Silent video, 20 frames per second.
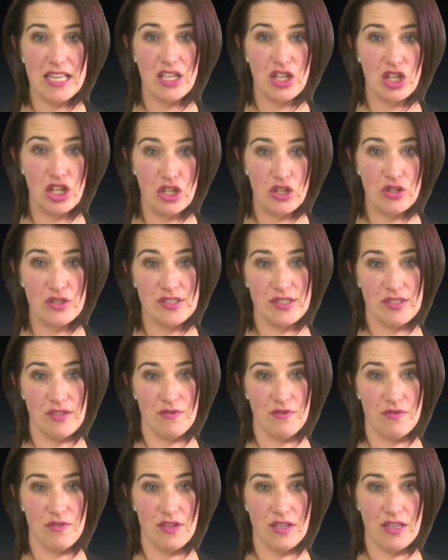
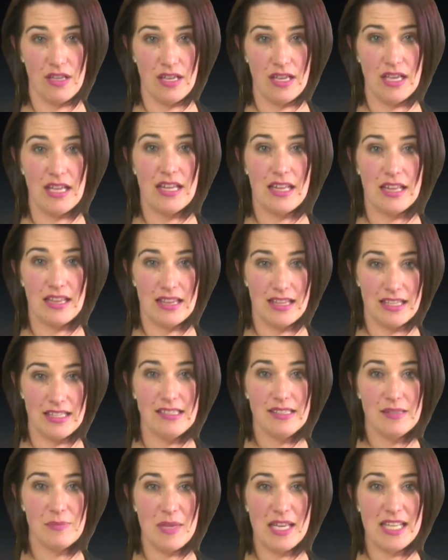inclusive.
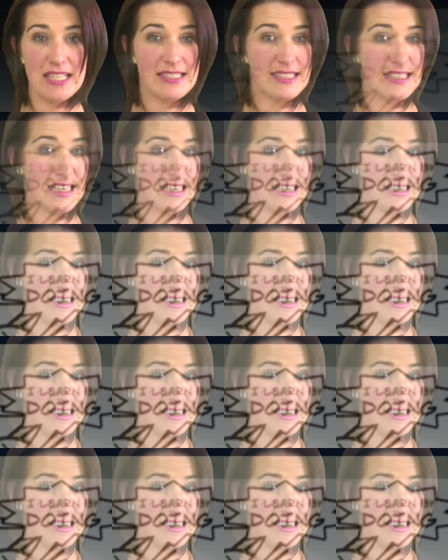This means that